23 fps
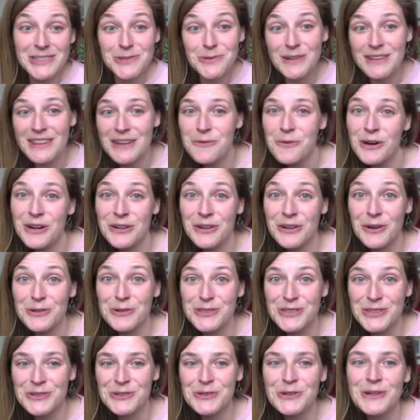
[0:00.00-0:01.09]
if that's where they want
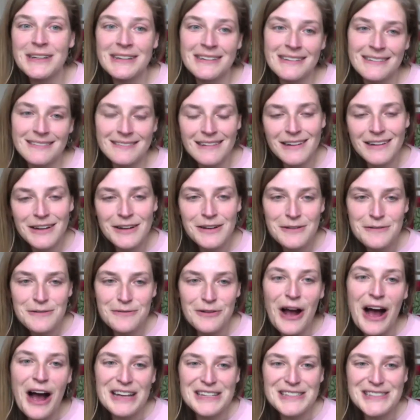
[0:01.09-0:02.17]
to go to. And
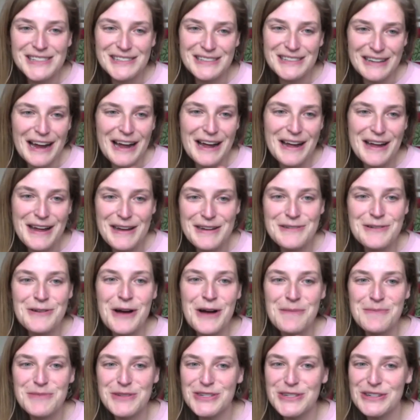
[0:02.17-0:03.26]
for us, and
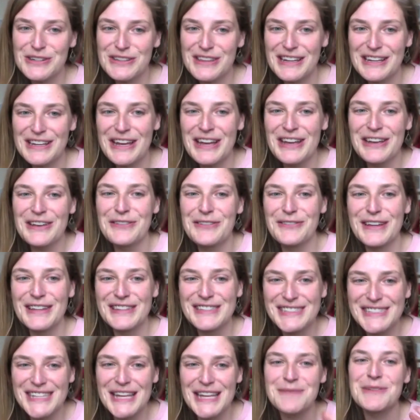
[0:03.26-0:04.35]
I know, I'm sure that
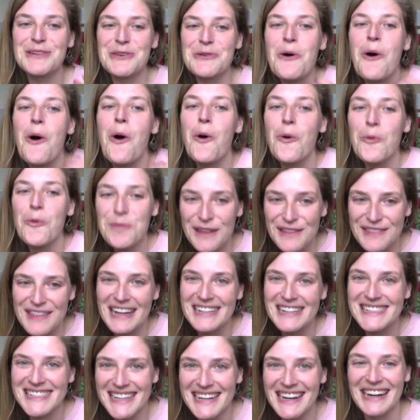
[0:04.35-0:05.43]
you feel the same, like you
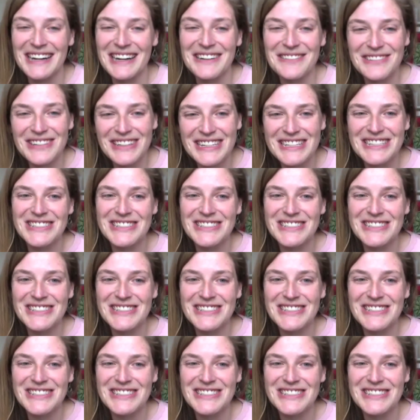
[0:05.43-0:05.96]
hope that that's the kind of